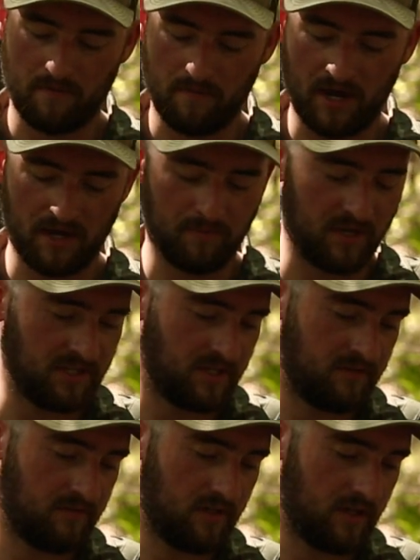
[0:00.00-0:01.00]
My
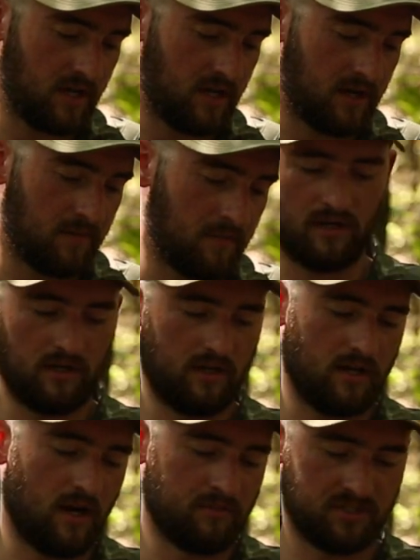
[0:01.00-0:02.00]
opinion, I'm
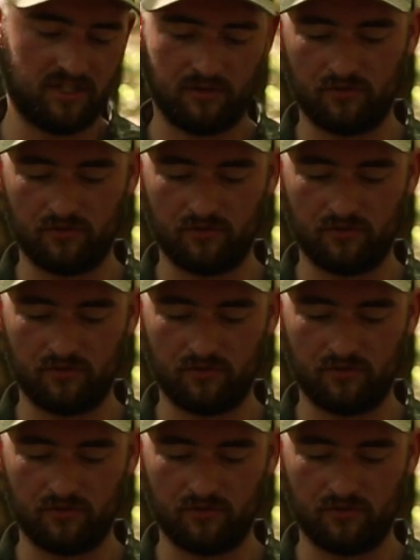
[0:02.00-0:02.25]
going to stick